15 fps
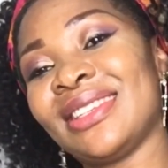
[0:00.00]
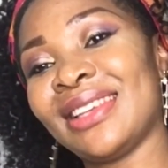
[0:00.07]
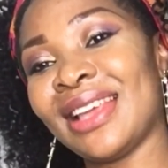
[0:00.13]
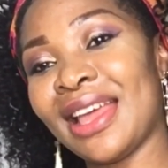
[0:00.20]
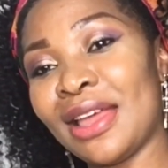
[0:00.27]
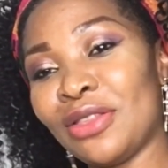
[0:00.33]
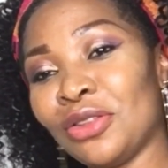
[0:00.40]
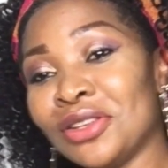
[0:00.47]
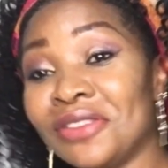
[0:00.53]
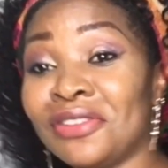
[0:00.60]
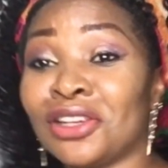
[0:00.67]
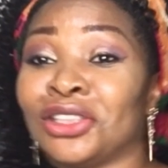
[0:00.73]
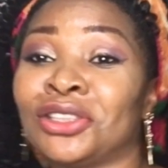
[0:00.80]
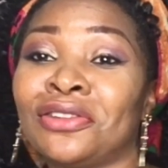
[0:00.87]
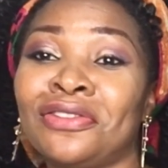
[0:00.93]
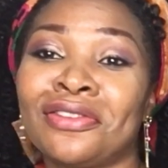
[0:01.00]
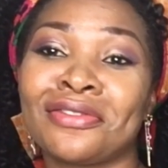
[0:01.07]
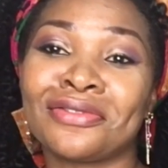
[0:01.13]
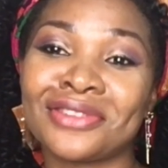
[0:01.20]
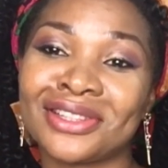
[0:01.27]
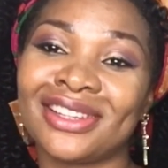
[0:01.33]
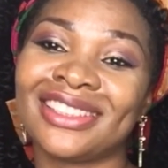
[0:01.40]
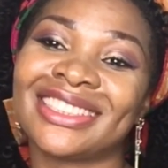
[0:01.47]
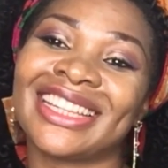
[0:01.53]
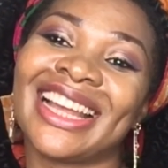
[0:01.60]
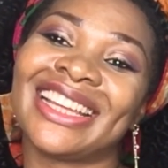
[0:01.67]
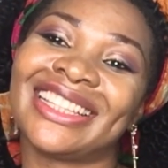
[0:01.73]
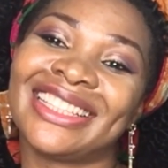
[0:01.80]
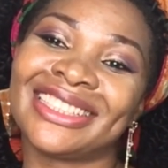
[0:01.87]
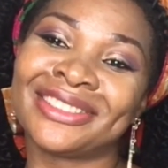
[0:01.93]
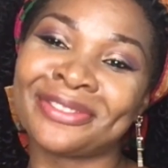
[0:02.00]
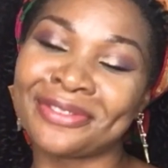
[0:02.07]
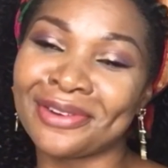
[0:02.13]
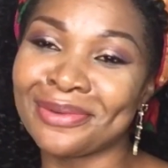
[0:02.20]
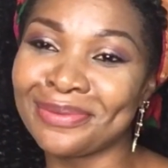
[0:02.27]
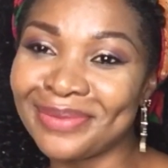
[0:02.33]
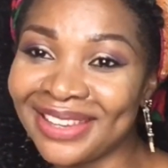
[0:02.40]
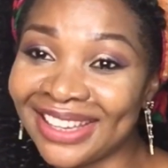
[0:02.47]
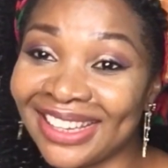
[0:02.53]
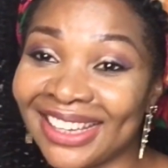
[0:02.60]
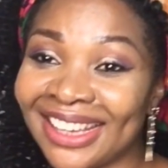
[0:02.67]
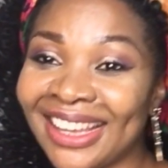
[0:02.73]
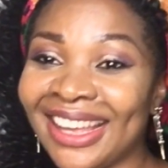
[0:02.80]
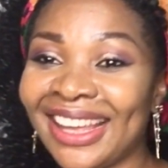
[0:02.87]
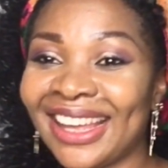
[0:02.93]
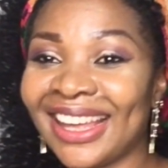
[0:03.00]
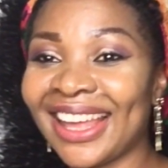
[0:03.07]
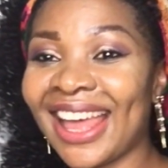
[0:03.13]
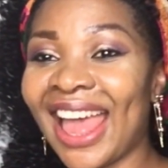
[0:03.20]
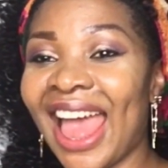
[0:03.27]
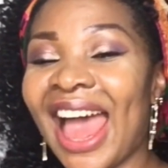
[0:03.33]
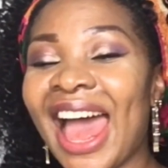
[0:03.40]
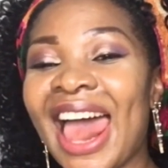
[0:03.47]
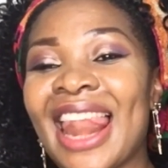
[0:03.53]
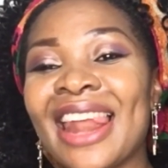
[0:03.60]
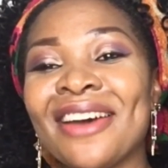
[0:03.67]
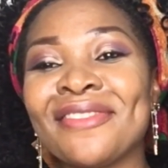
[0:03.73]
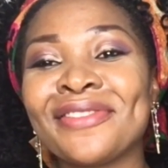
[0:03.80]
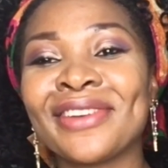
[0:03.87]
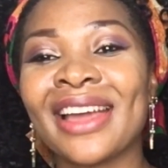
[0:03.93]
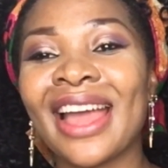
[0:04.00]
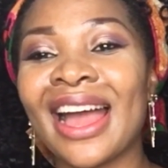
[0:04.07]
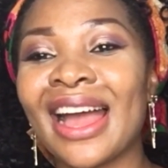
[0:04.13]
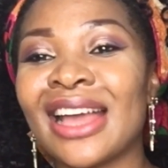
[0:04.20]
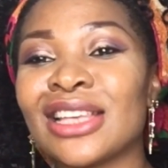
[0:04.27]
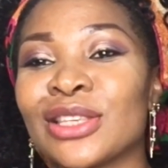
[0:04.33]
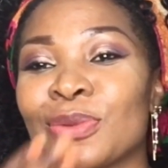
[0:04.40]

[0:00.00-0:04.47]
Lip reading: notification from videos like this from me. I love you guys.